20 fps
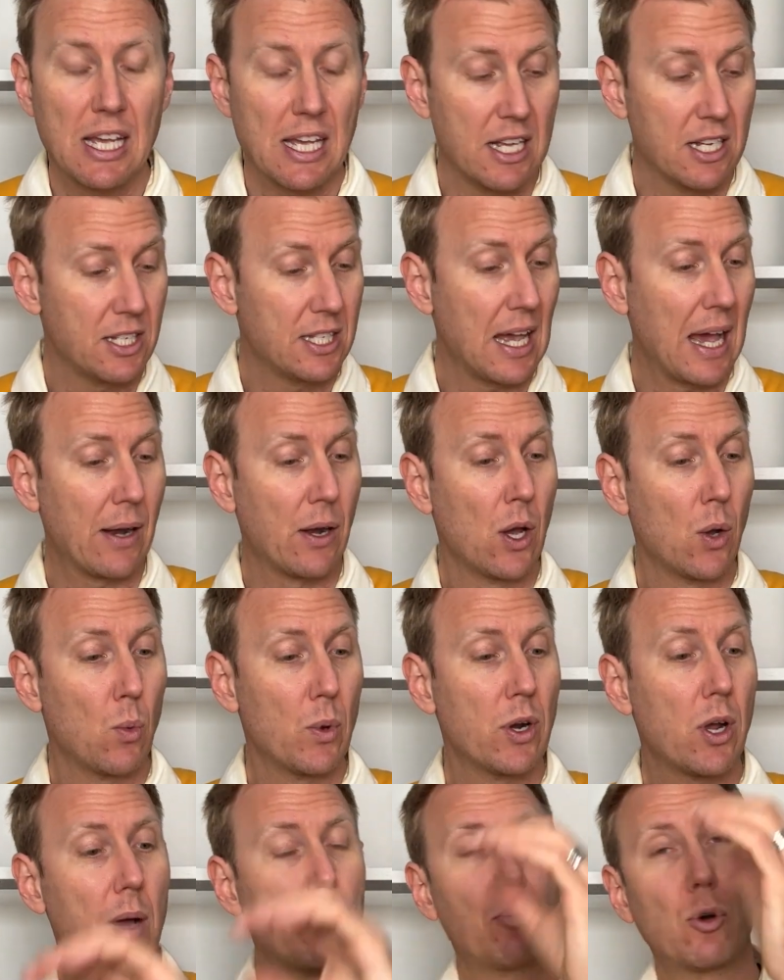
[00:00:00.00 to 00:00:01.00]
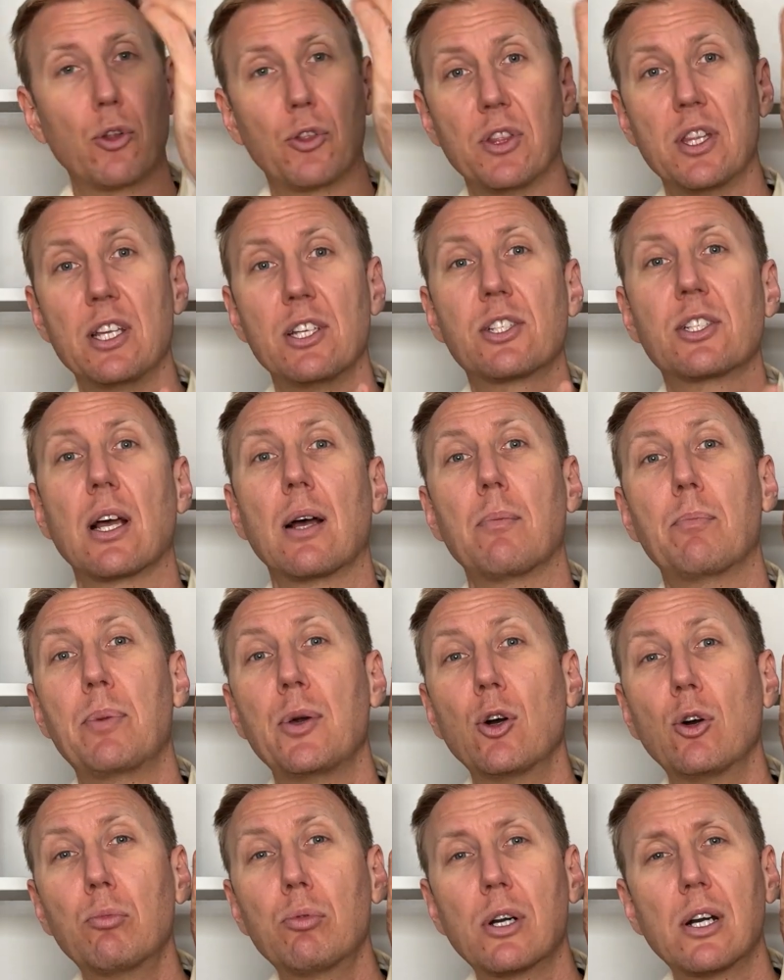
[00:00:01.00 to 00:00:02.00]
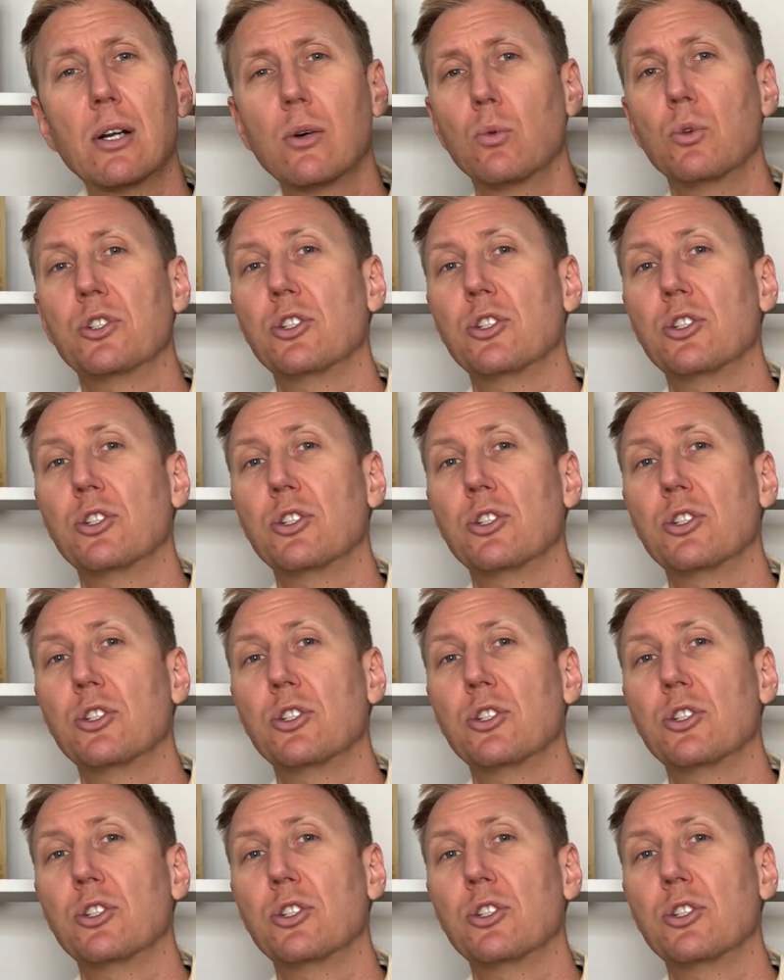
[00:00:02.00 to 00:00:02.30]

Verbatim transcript: is that when I put this Pilbara,